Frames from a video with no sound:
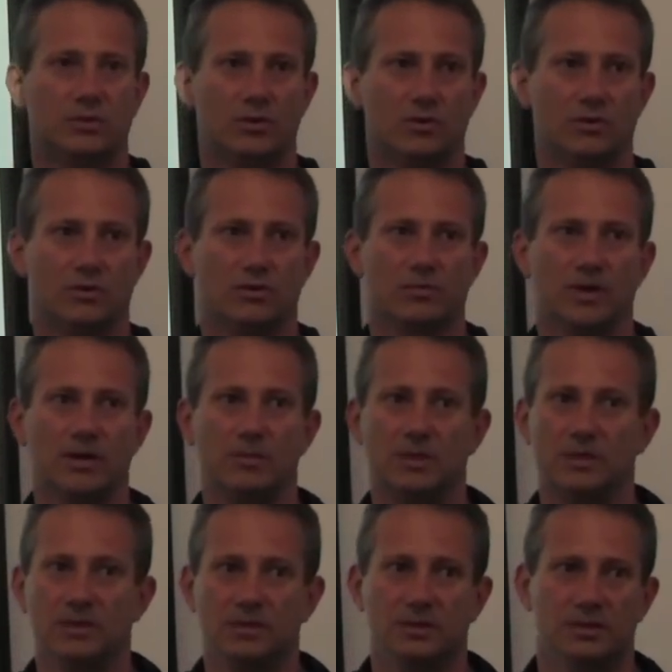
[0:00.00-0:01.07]
or
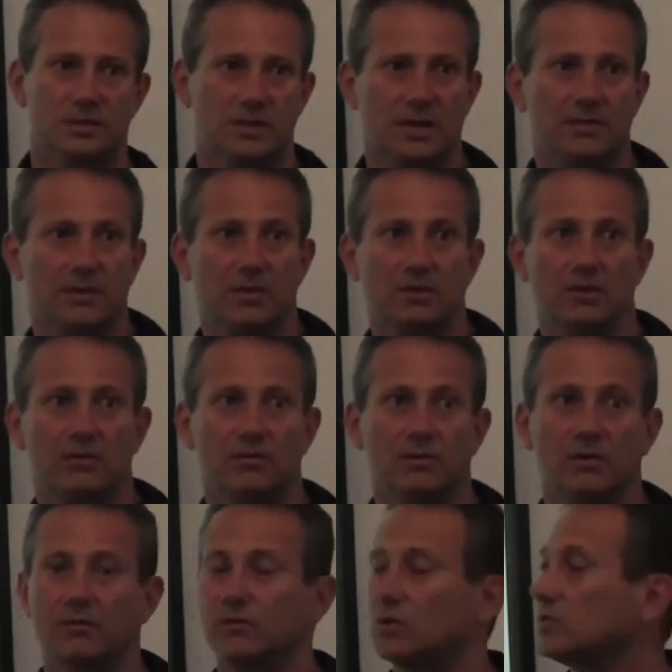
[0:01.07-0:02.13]
maybe something
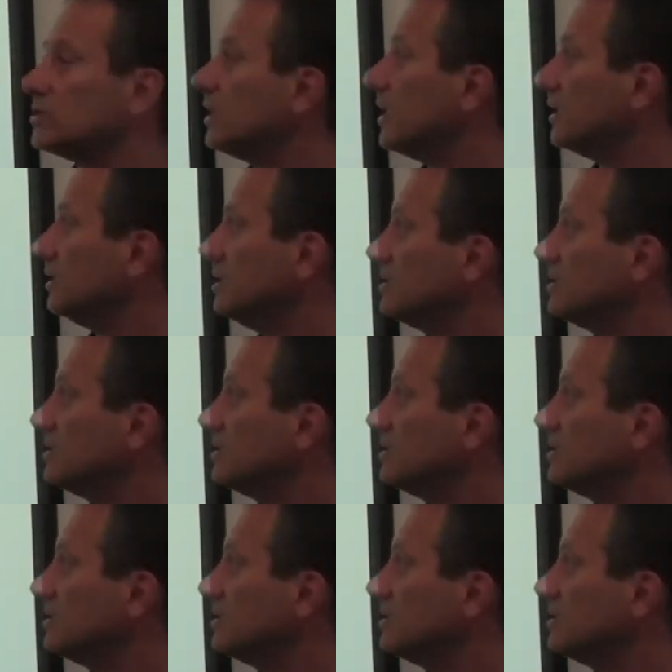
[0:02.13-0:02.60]
of those like.